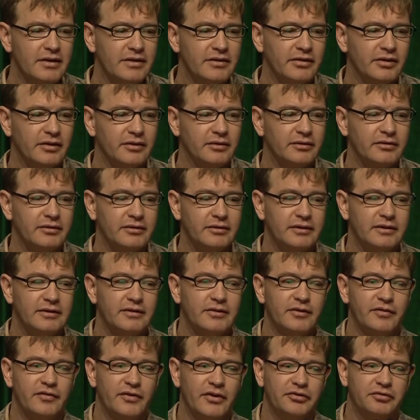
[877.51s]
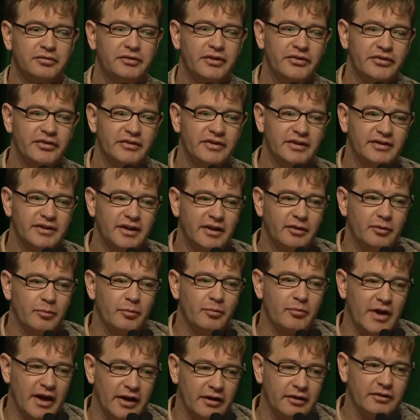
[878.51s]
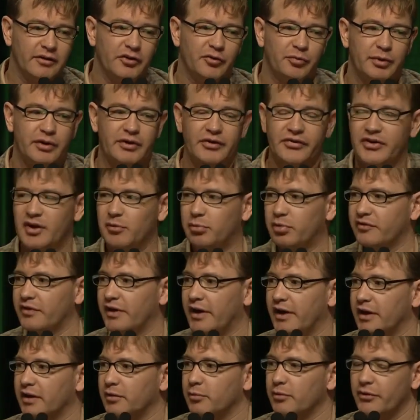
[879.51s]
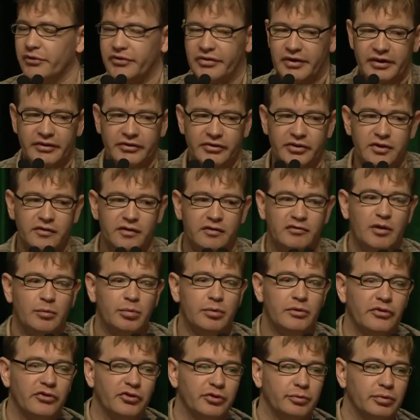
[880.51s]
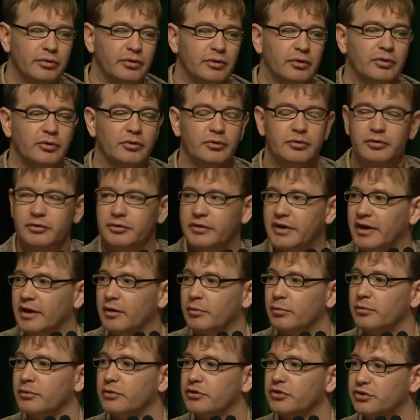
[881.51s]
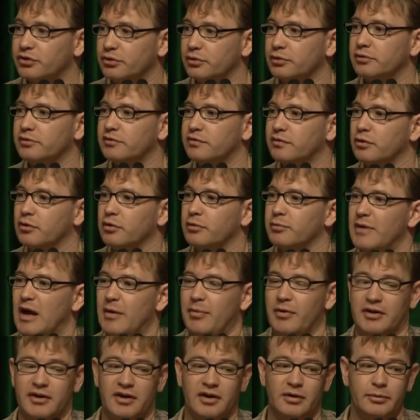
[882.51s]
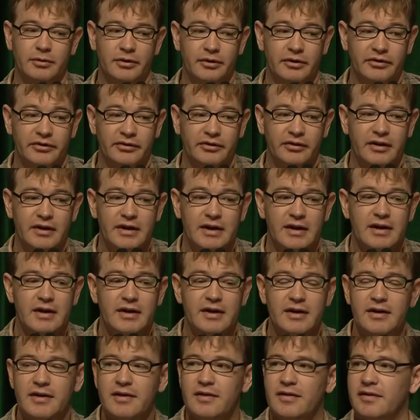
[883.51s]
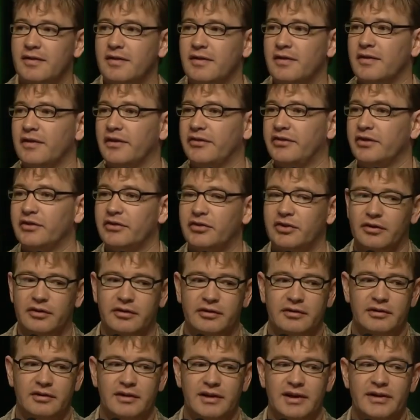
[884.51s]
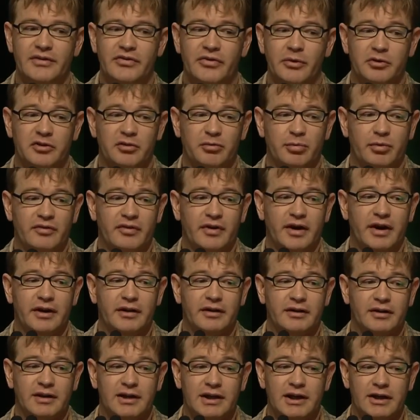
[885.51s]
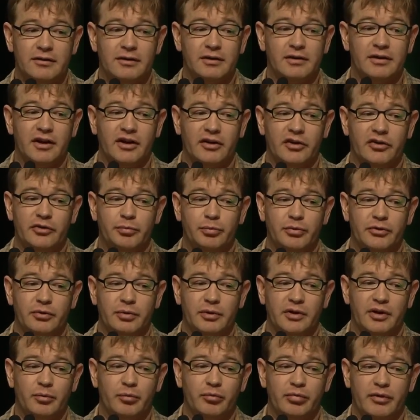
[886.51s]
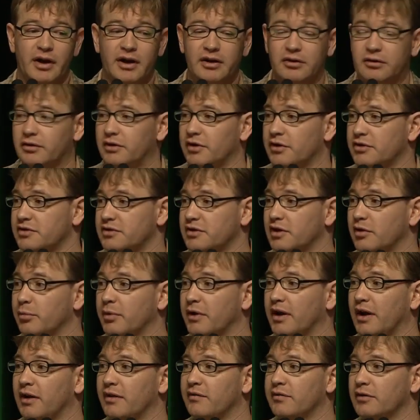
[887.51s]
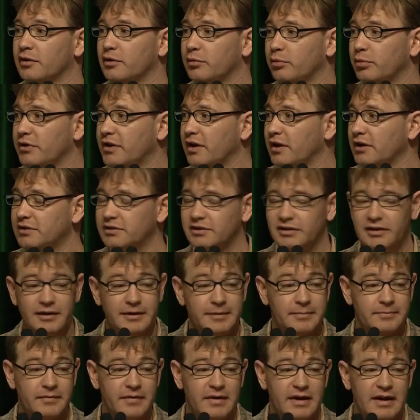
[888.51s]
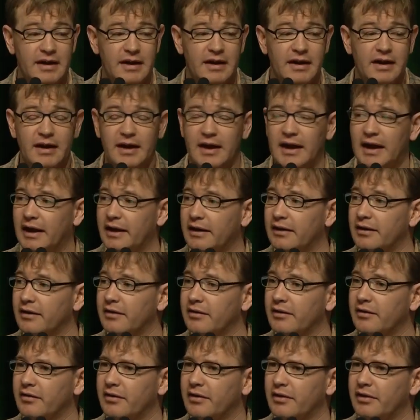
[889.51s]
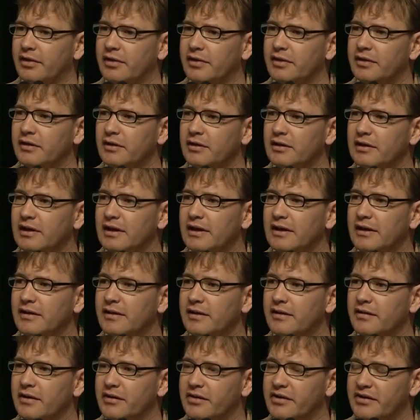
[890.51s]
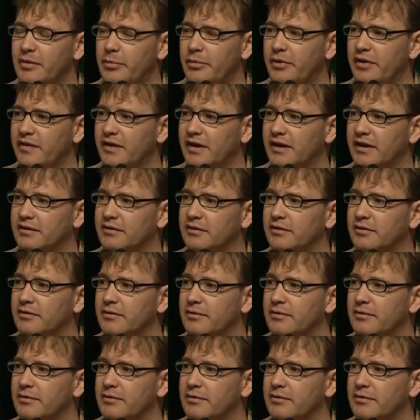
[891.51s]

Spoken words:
So the first reason that they matter is because they provide a more sensitive and reproducible tool for mapping networks. This in turn leads them to provide clearer links between brain cognition and behavior, potentially. And thirdly, this is something that